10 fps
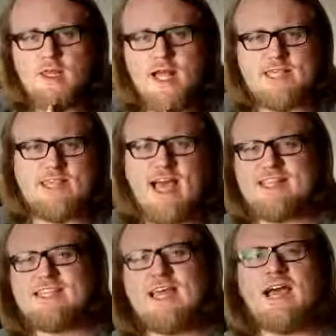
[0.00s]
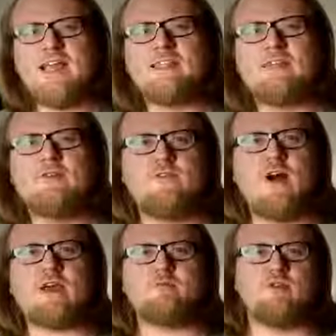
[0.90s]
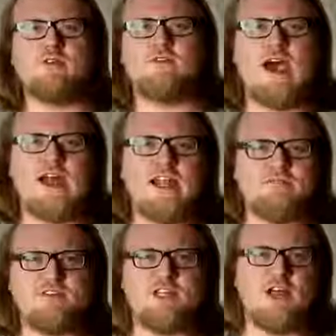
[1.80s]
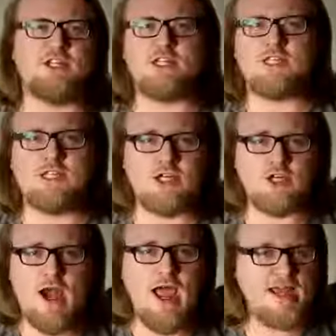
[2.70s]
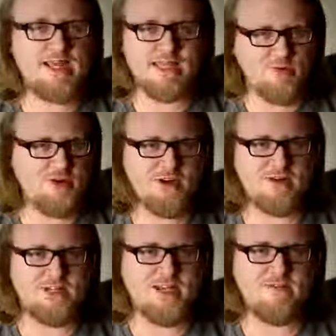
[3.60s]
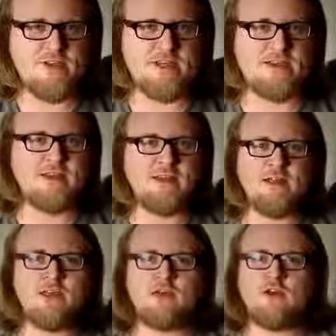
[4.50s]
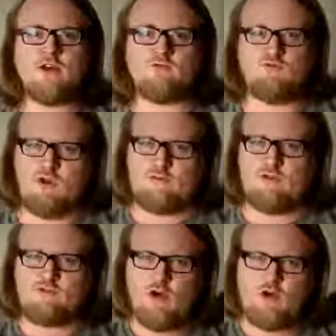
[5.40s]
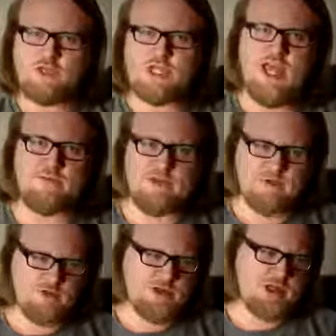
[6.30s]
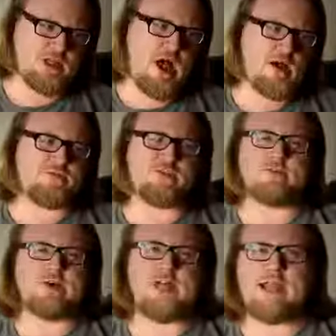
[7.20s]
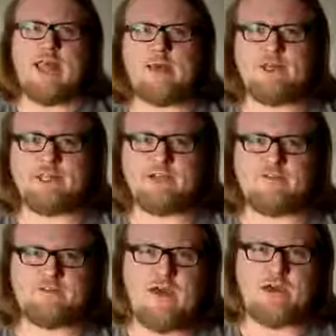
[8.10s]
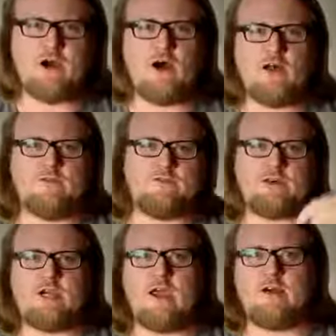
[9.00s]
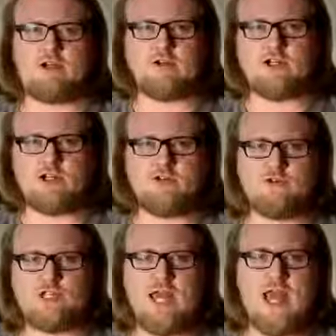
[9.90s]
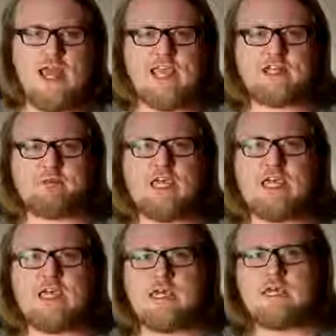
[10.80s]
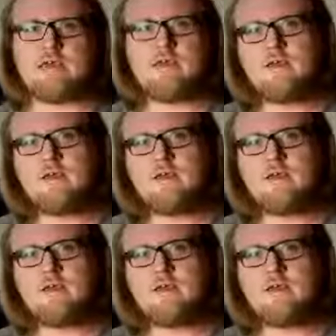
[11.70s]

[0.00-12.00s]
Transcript: That's not science. You fucking pulled that out of a Dungeons and Dragons book or something if you roll 7 with the law of thermodynamics in effect, all of your characters lose 10 HP.